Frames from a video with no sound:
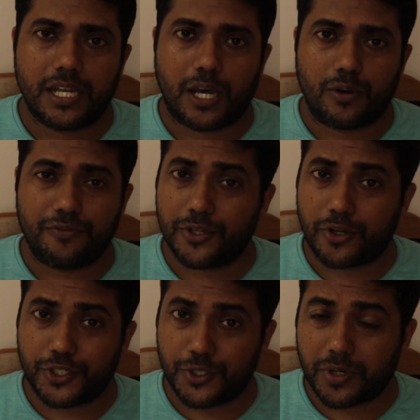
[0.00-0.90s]
Now if you're
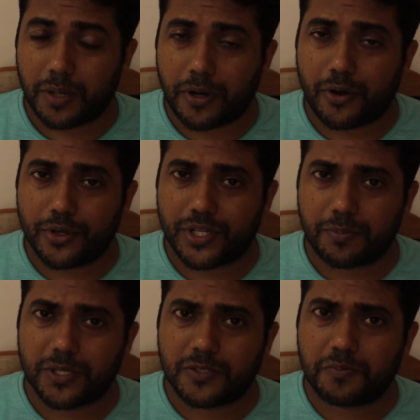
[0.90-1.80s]
not sure about your
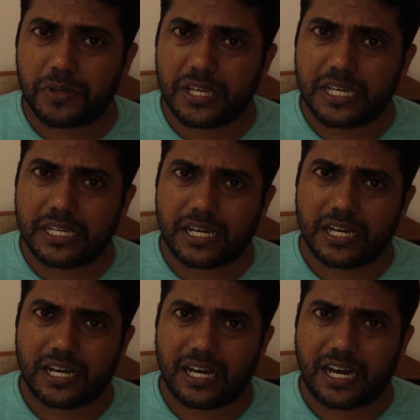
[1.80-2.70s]
typing
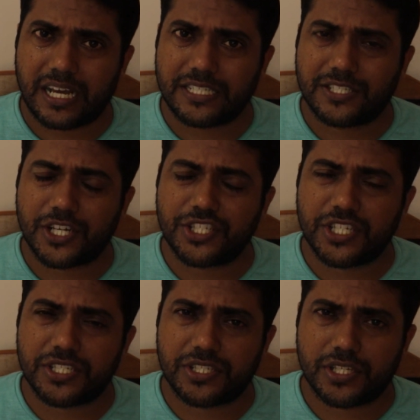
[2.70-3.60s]
speed, I
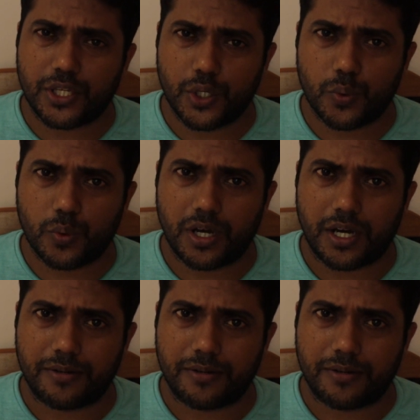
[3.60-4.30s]
suggest you